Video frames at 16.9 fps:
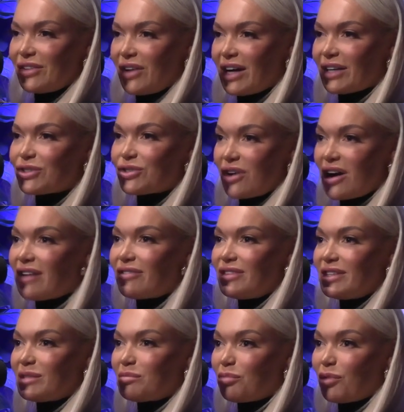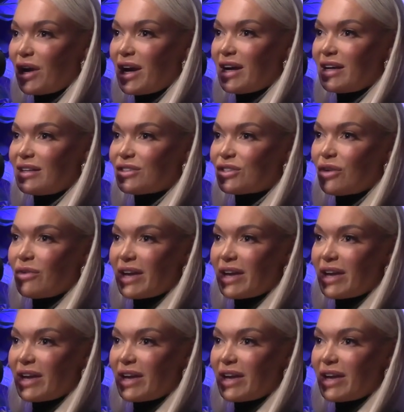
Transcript: to like drive this brand.